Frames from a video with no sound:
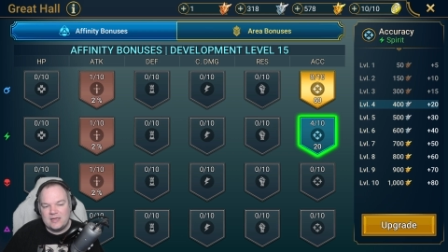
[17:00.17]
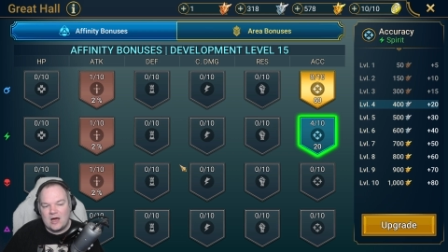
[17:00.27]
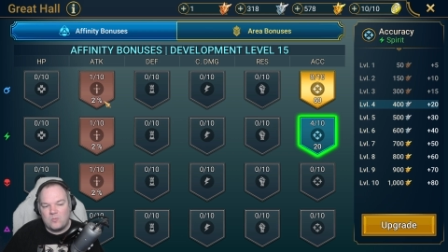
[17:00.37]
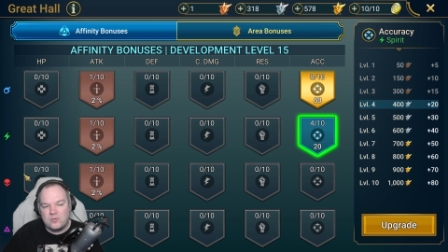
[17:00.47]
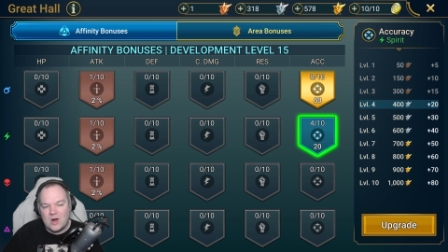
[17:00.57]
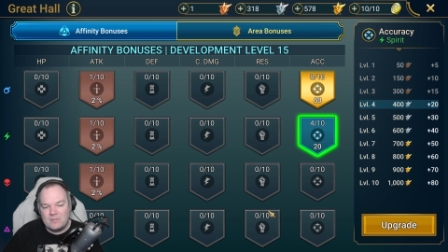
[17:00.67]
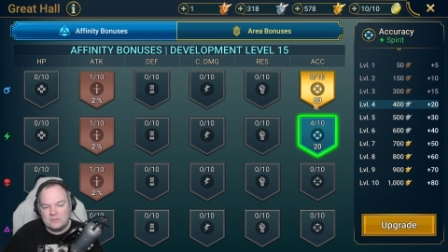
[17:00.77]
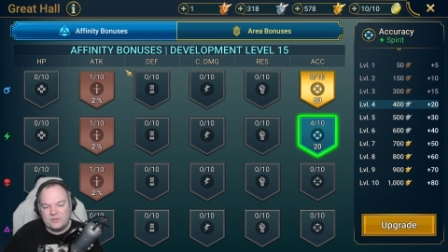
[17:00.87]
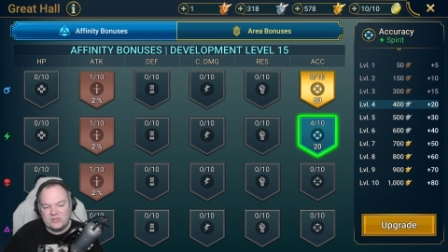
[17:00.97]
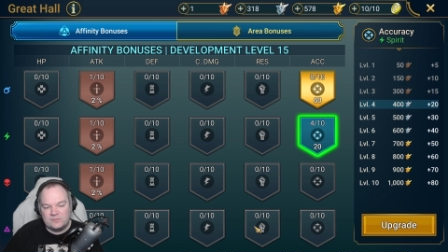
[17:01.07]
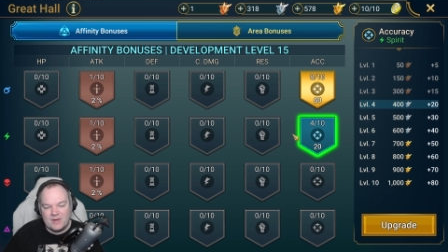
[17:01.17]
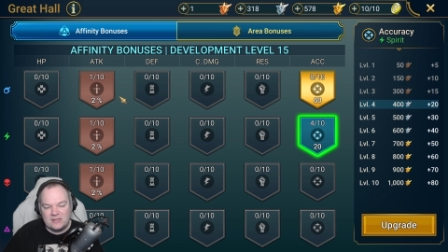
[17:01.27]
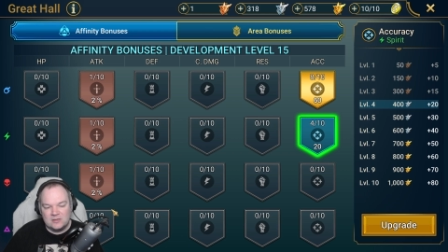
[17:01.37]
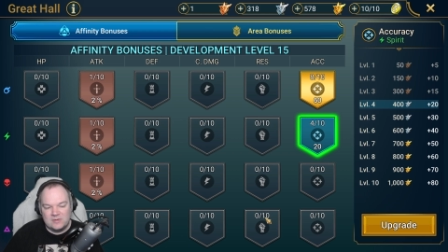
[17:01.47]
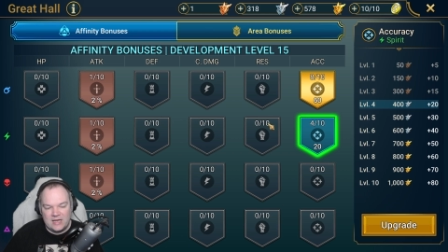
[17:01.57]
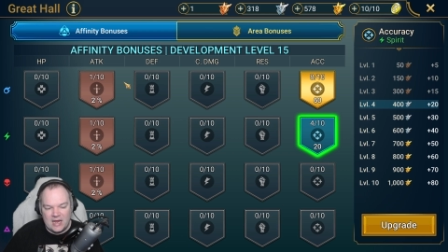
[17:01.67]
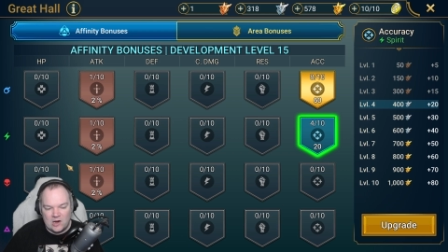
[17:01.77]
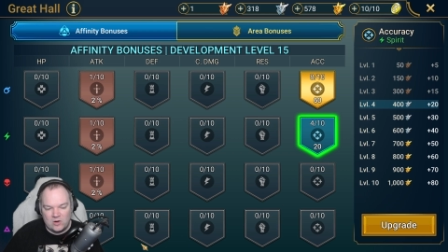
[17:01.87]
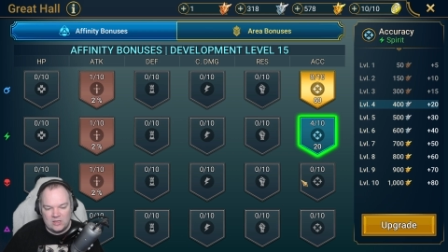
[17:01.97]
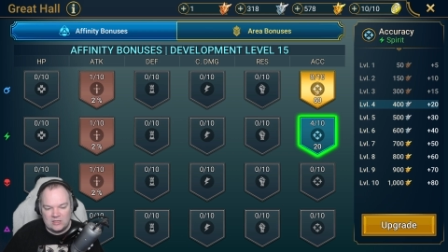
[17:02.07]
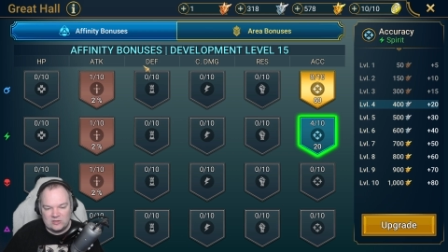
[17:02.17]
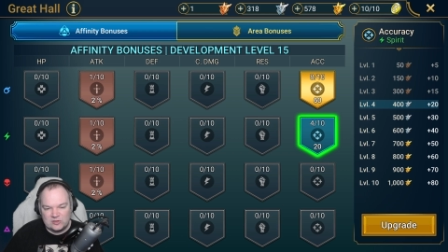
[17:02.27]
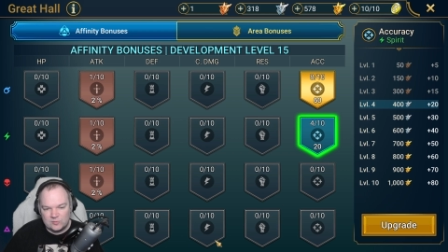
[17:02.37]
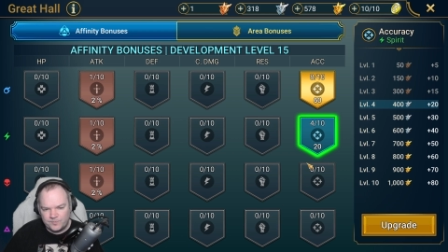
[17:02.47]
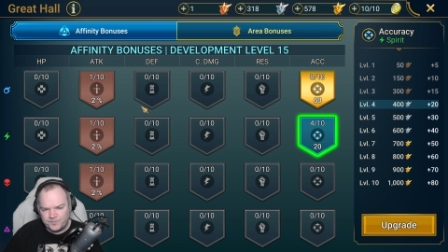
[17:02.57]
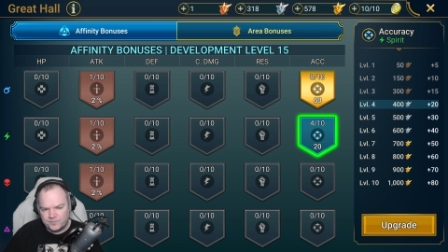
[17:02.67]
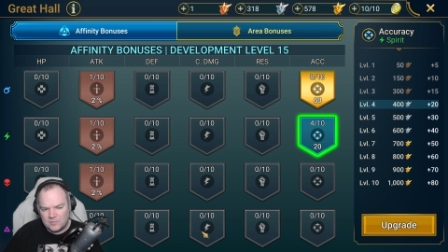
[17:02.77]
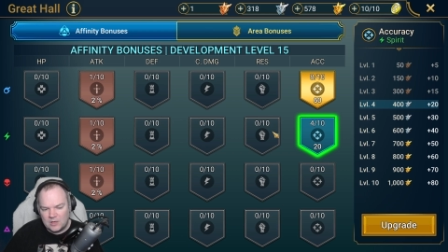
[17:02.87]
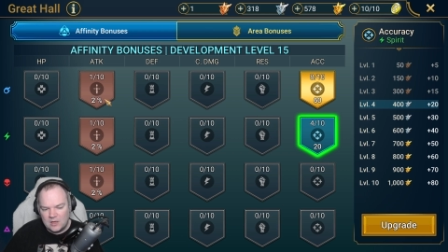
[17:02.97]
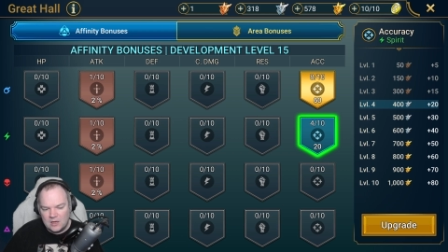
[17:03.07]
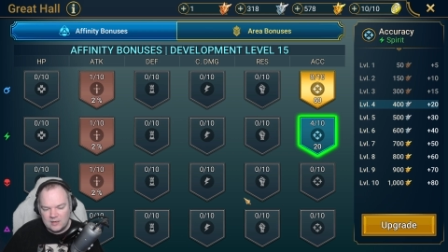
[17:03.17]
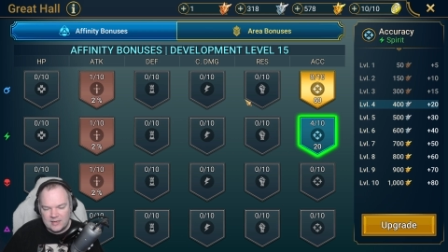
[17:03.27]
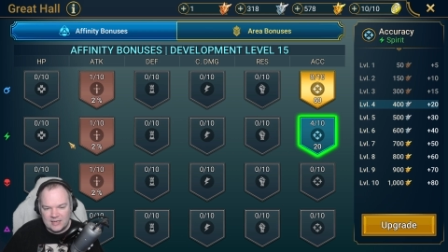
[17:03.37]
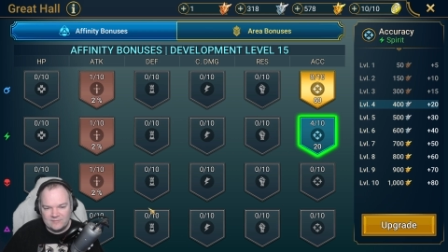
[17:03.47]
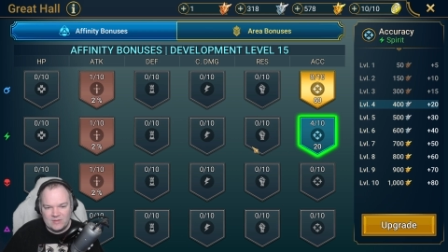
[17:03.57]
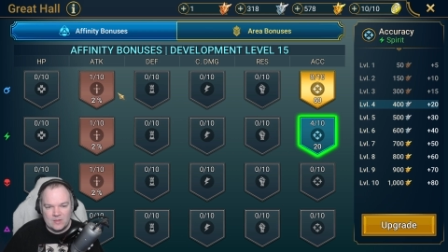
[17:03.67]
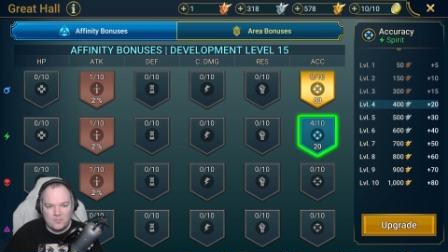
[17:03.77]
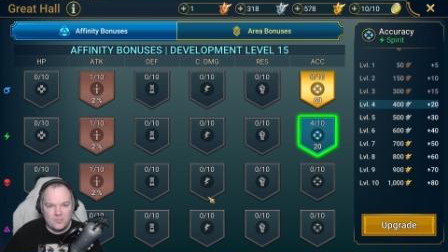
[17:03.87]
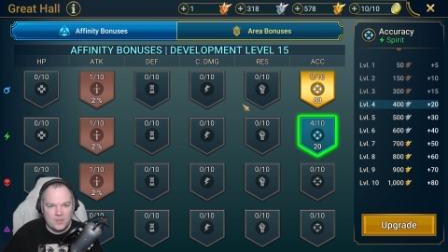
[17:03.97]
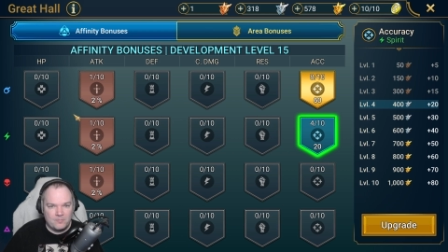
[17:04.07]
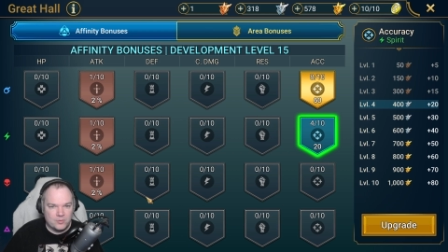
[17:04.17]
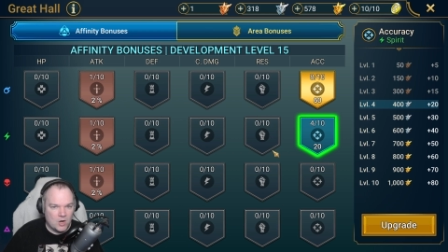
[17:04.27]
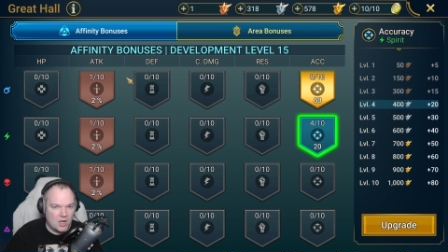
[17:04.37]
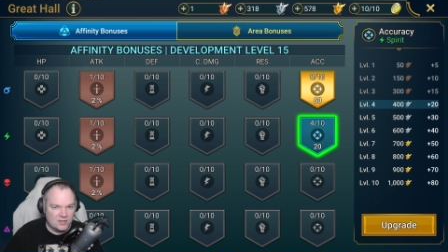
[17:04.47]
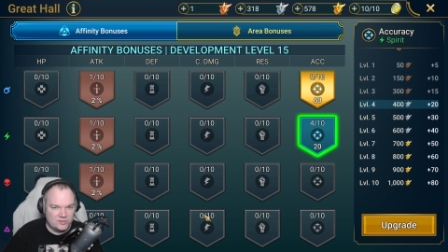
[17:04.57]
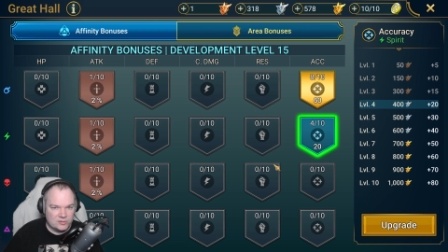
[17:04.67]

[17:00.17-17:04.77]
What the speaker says: I'll probably spend them in areas kind of in the bronze